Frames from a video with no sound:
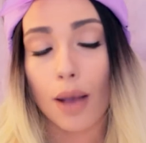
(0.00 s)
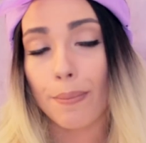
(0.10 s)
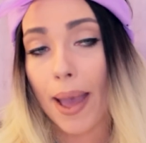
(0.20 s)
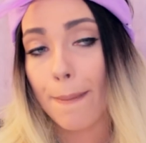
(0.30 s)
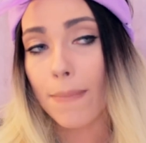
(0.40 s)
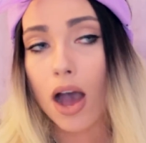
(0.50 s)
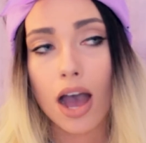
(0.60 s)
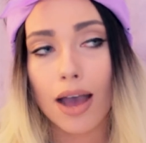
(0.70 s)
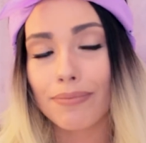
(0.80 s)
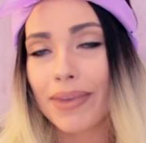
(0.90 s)
My
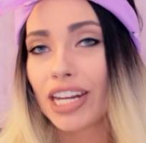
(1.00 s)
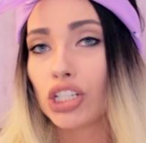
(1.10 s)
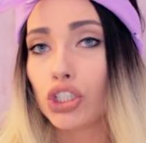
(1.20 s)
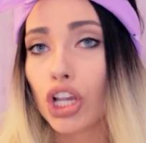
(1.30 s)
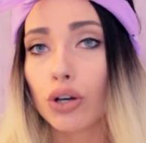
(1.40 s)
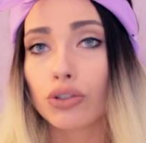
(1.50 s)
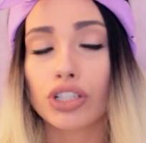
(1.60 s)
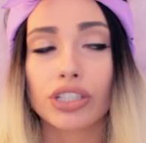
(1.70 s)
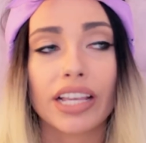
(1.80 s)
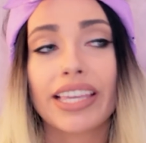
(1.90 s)
mom made a joke,
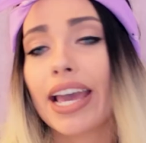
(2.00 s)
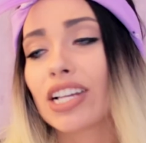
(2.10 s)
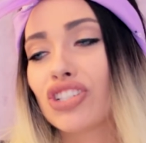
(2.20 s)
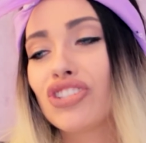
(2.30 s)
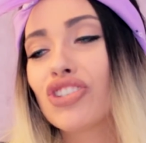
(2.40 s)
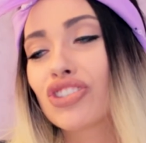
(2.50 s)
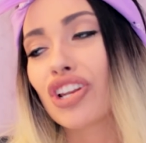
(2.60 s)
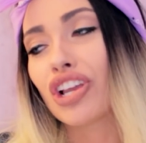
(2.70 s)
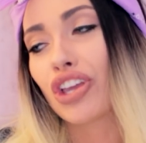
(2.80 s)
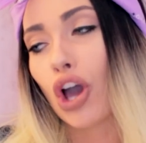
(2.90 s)
she's like, yeah, she's just
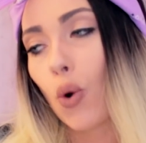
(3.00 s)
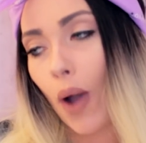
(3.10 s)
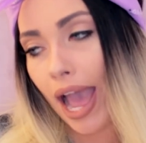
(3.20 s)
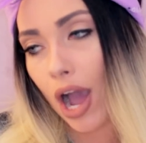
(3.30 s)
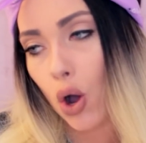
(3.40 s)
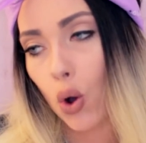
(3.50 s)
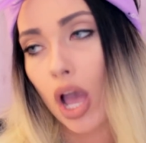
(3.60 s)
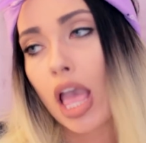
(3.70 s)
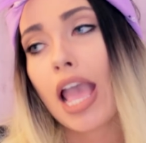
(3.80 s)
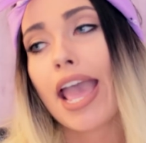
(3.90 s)
gonna go
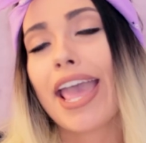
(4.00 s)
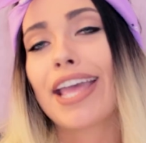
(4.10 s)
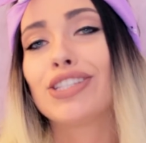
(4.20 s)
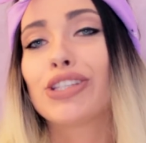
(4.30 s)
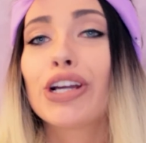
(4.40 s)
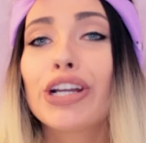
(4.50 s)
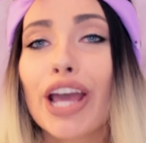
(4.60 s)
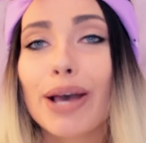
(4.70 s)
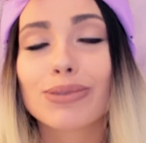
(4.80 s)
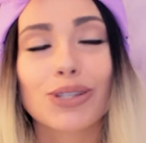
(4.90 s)
out and turn
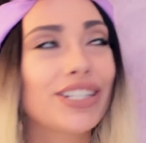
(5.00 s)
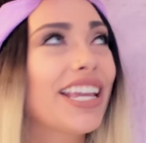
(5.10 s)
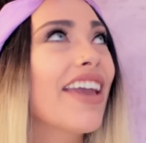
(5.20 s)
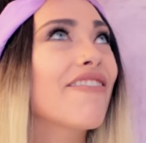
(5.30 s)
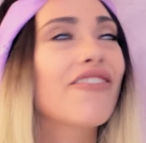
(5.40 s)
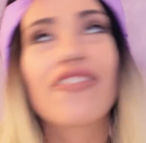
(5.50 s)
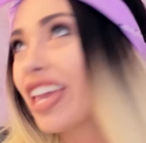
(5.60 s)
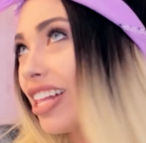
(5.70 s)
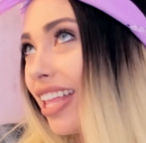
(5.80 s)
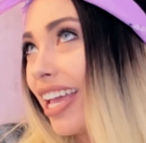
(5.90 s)
up so she can't
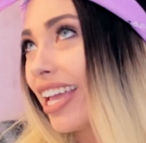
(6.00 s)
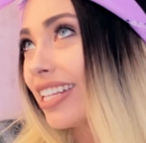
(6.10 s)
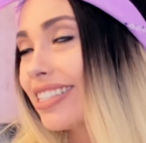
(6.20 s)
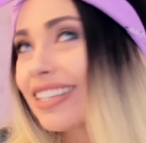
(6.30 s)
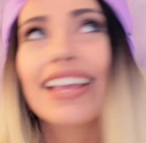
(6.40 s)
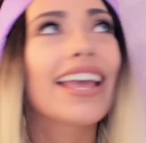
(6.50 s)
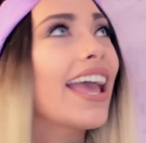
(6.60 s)
feel it